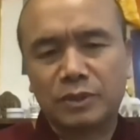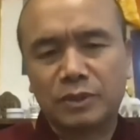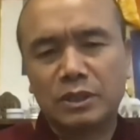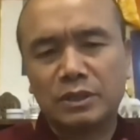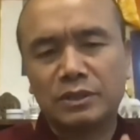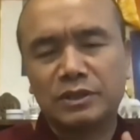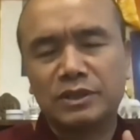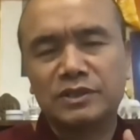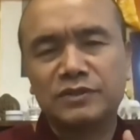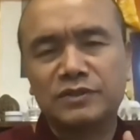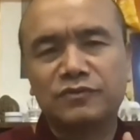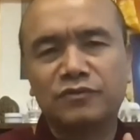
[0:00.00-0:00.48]

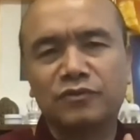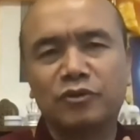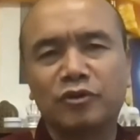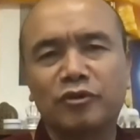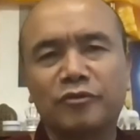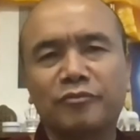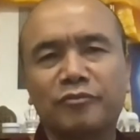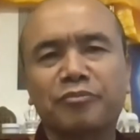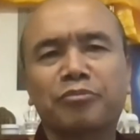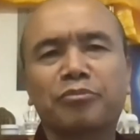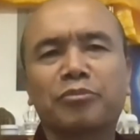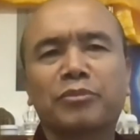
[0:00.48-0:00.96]
These four.
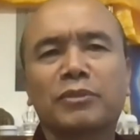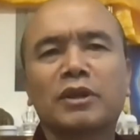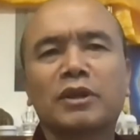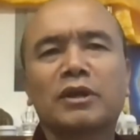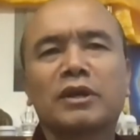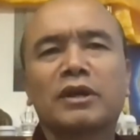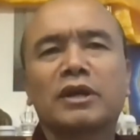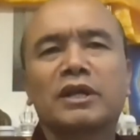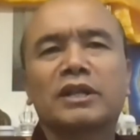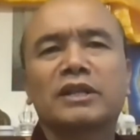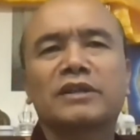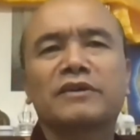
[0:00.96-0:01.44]

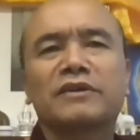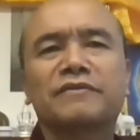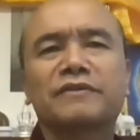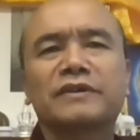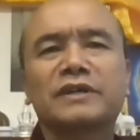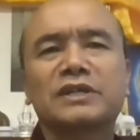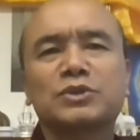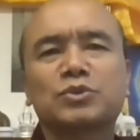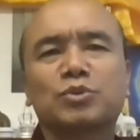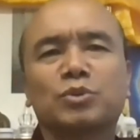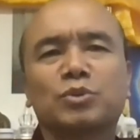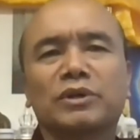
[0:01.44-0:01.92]
The
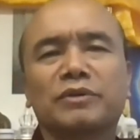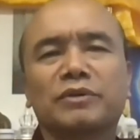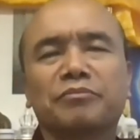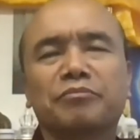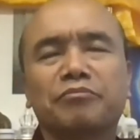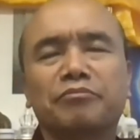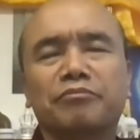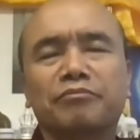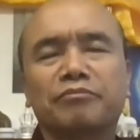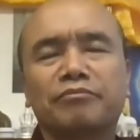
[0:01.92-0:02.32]
first one,